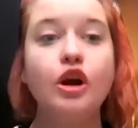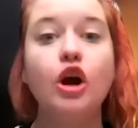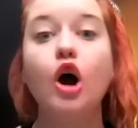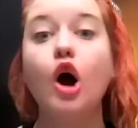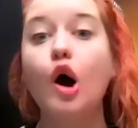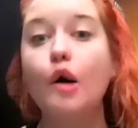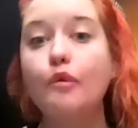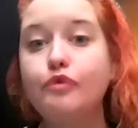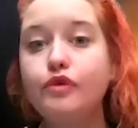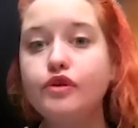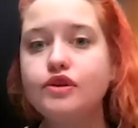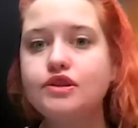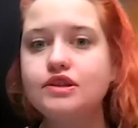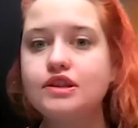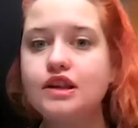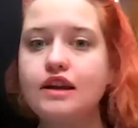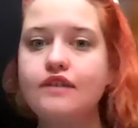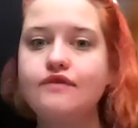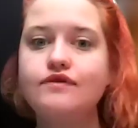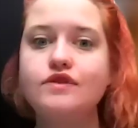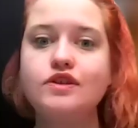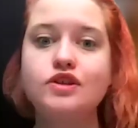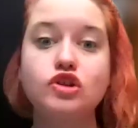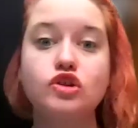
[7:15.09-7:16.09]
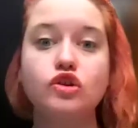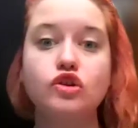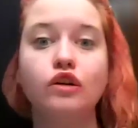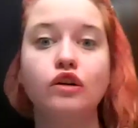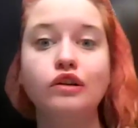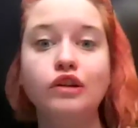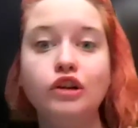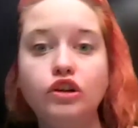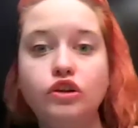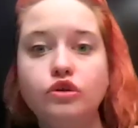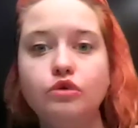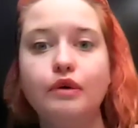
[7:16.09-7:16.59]
Obviously, if this is
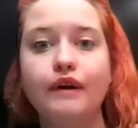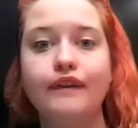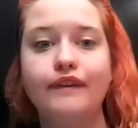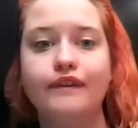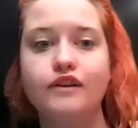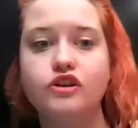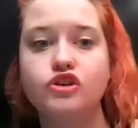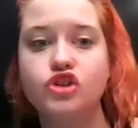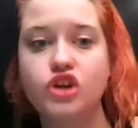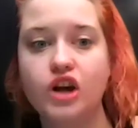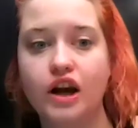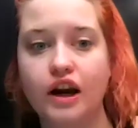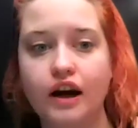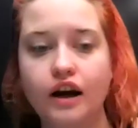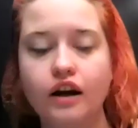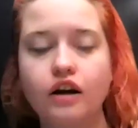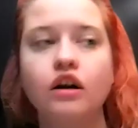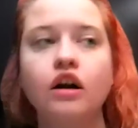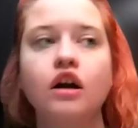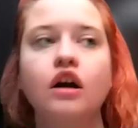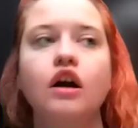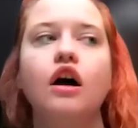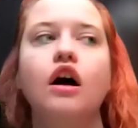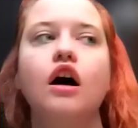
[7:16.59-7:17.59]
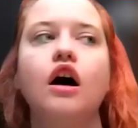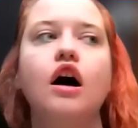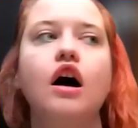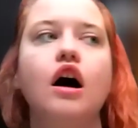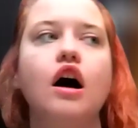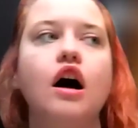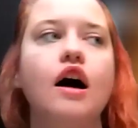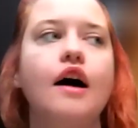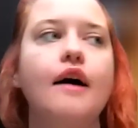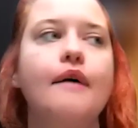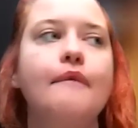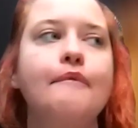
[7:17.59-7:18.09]
only you and the chair,
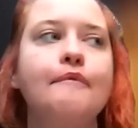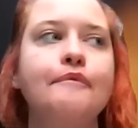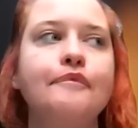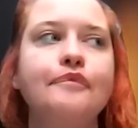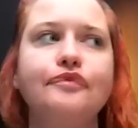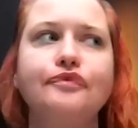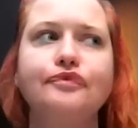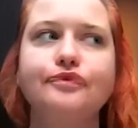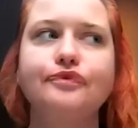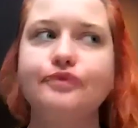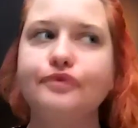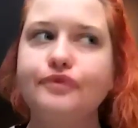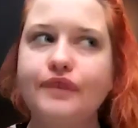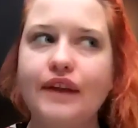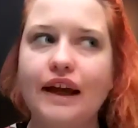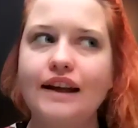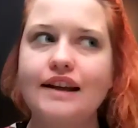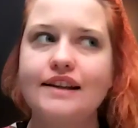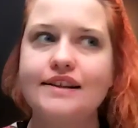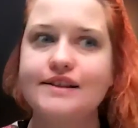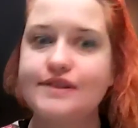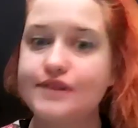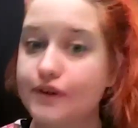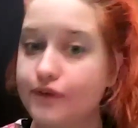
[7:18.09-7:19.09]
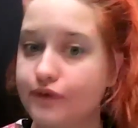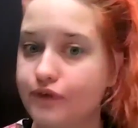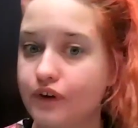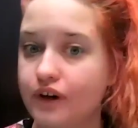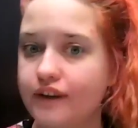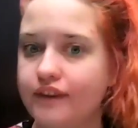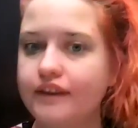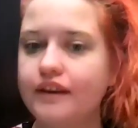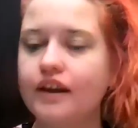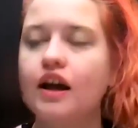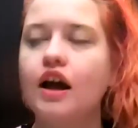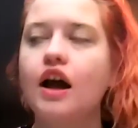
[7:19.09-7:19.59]
then it's
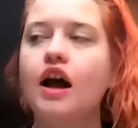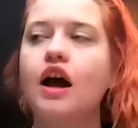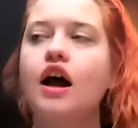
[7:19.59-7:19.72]
different.